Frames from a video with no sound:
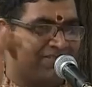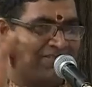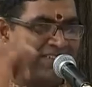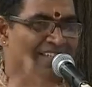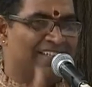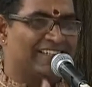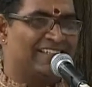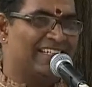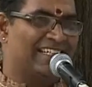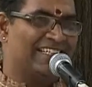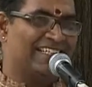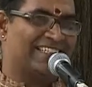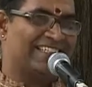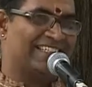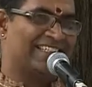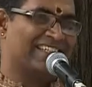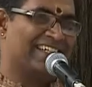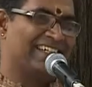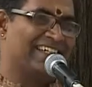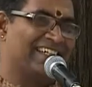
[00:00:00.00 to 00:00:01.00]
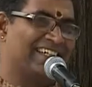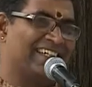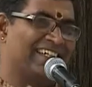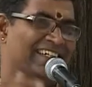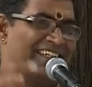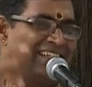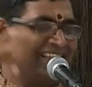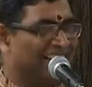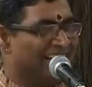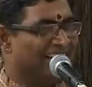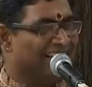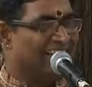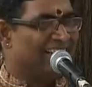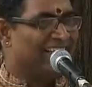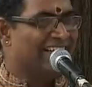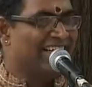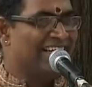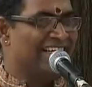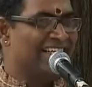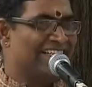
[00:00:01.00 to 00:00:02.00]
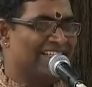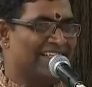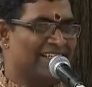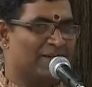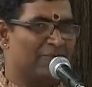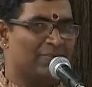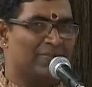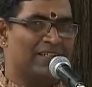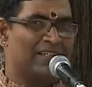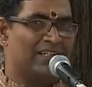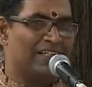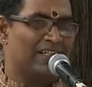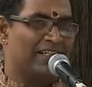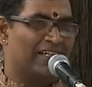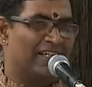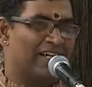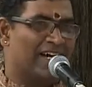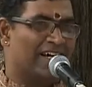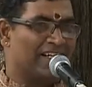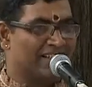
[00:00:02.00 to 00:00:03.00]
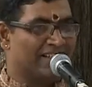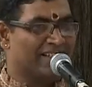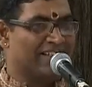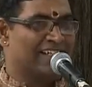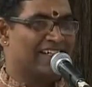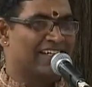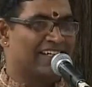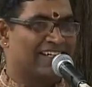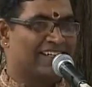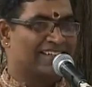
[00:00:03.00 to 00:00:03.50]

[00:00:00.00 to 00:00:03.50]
With this he set up the arudi.